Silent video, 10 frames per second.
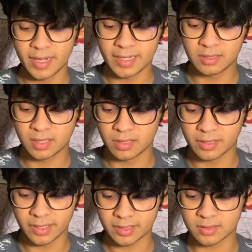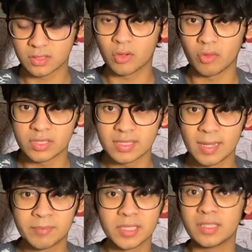It contains
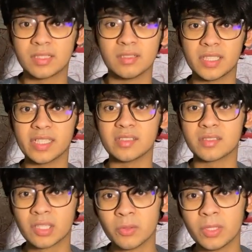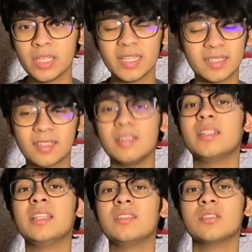concepts, it contains theory, it
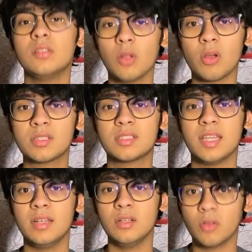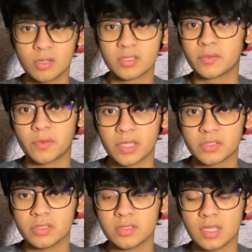contains lots and lots of
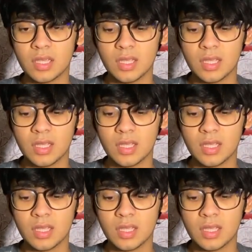questions.